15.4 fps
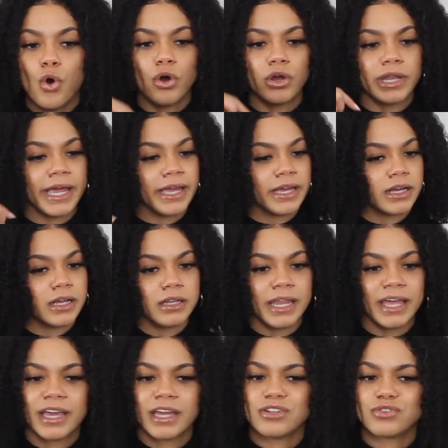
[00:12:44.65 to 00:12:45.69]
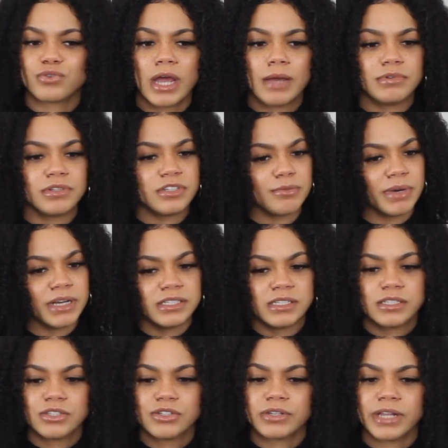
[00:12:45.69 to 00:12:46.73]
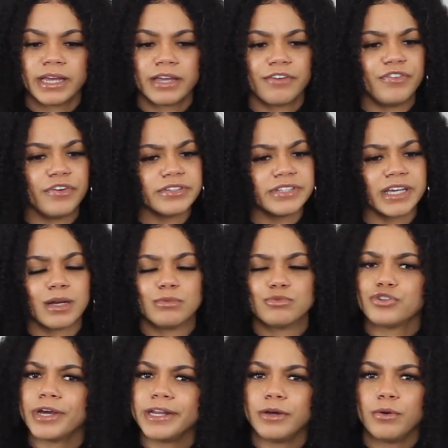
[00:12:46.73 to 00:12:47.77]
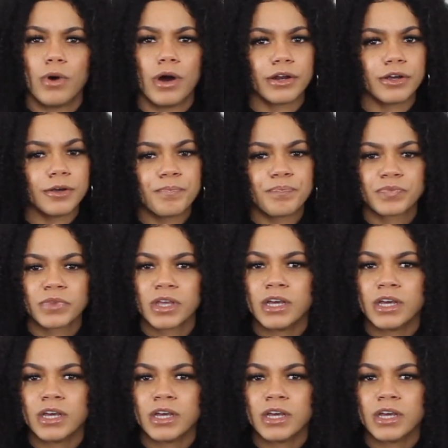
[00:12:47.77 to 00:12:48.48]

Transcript: or like I described it to my sister, like it feels like I'm treading water